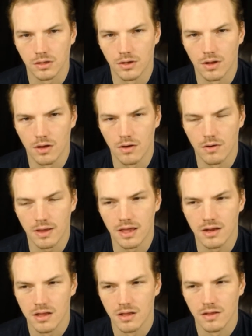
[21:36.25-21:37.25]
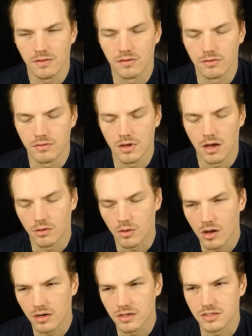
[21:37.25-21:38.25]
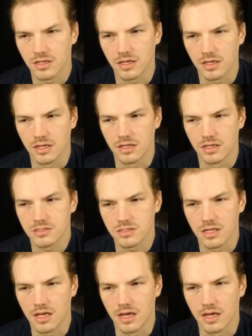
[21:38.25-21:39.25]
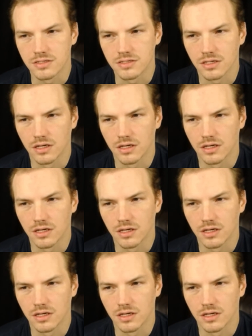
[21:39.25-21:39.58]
and the ironic thing is that